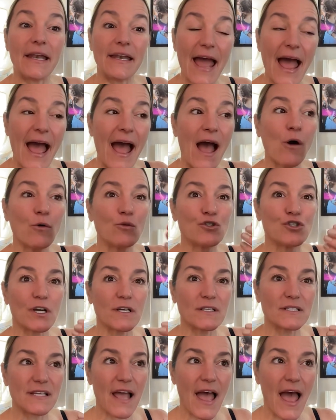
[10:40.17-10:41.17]
now
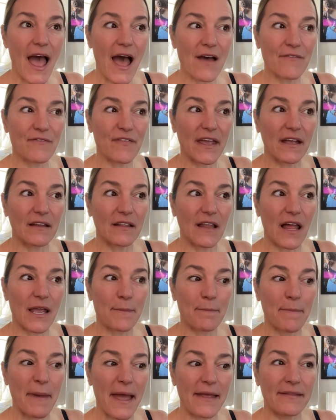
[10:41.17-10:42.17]
just having,
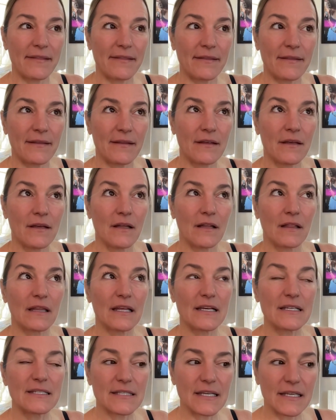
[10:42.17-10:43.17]
like, been
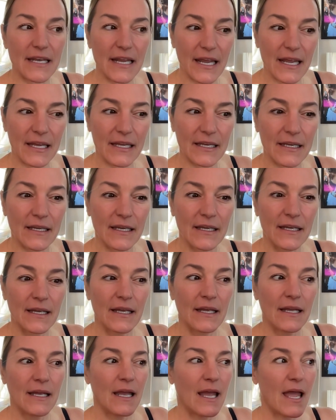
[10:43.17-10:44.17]
listening
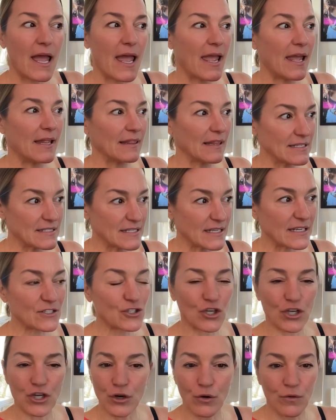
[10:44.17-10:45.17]
and listening
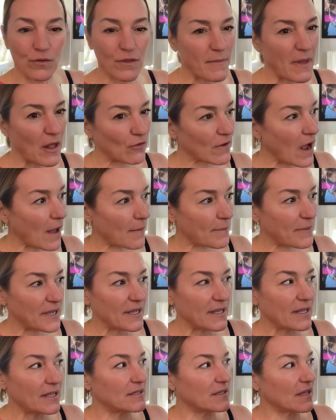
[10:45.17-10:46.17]
to, the Mel
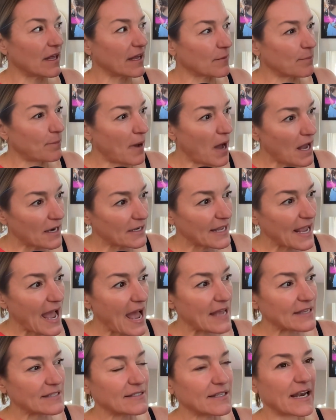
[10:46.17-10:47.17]
Robbins, like,
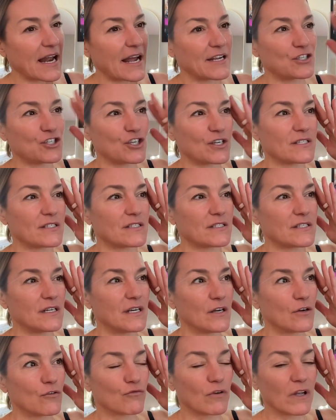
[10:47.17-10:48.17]
podcasts that I just
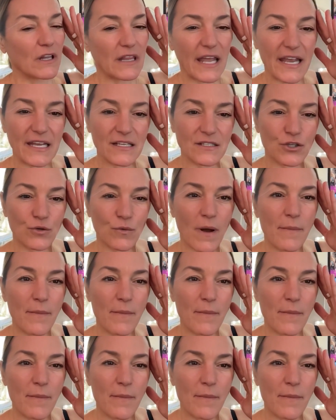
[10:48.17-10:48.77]
relate to, I'm